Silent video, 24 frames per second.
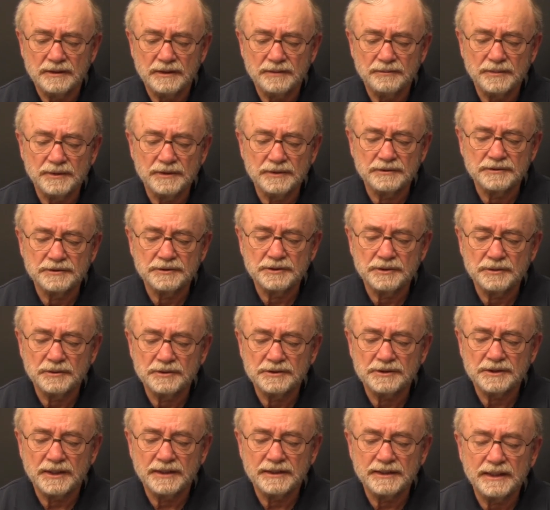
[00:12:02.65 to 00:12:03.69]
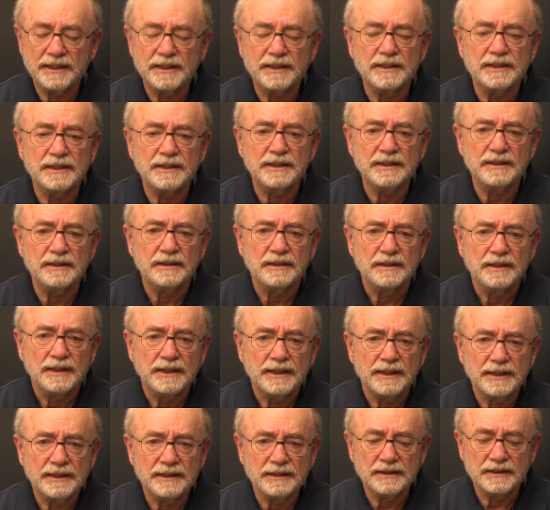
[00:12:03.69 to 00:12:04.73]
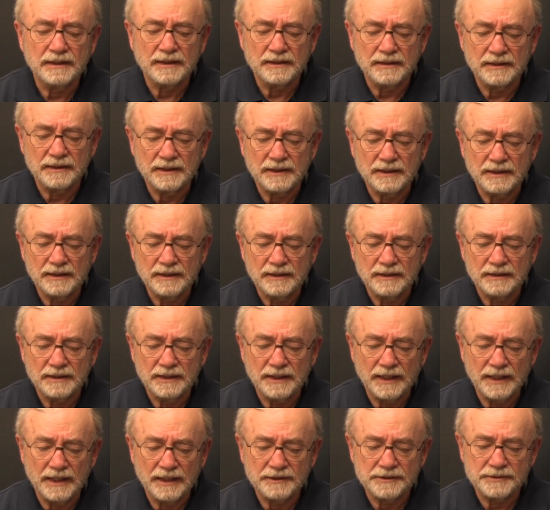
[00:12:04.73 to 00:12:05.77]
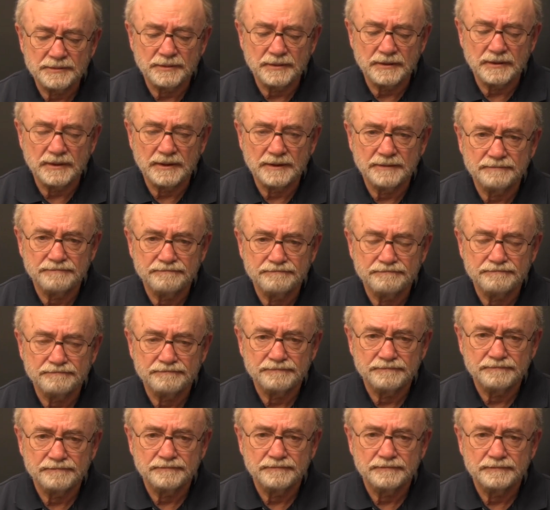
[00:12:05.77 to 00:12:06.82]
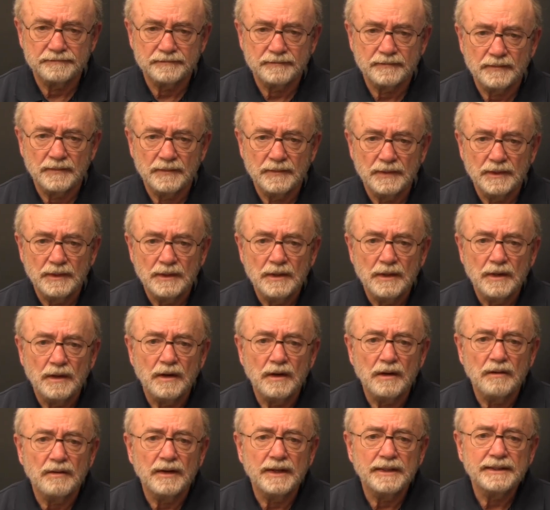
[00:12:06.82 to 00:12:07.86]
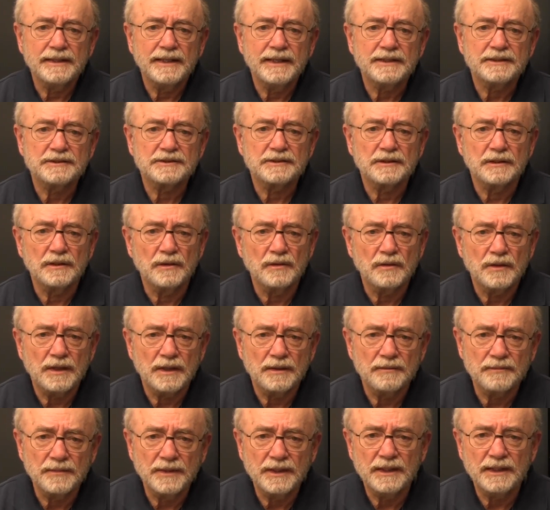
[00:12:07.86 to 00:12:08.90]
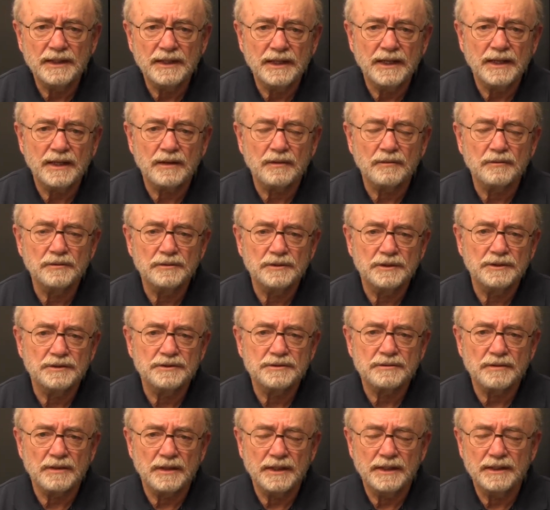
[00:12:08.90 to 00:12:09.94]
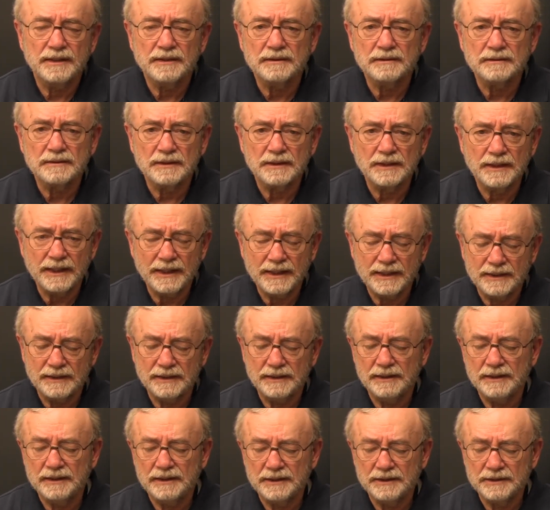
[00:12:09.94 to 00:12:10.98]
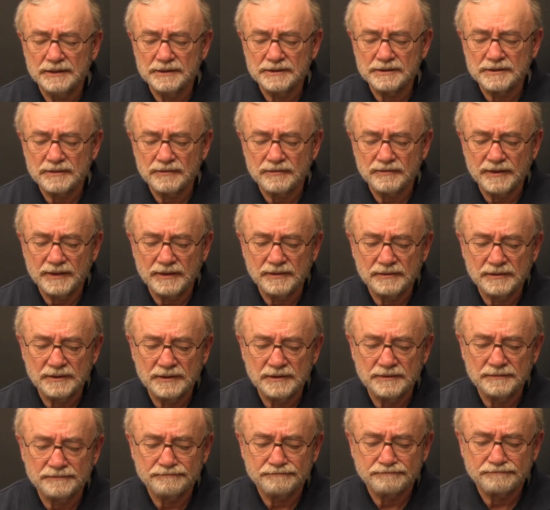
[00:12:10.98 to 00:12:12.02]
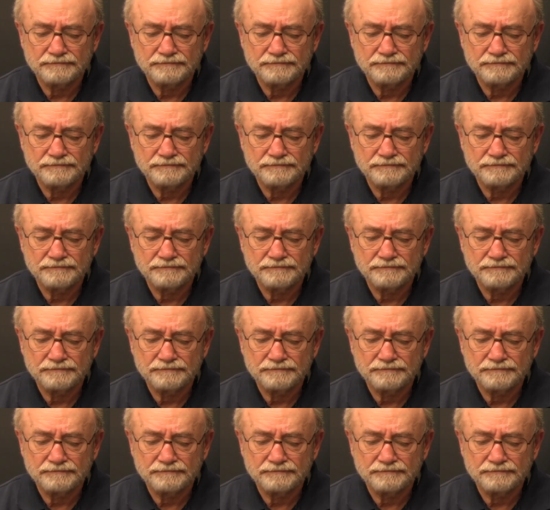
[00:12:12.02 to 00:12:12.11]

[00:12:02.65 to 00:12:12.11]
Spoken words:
It builds Jewish identity in the diaspora. All right, next, the Lochamei Herut Yisrael, Lehi, is founded.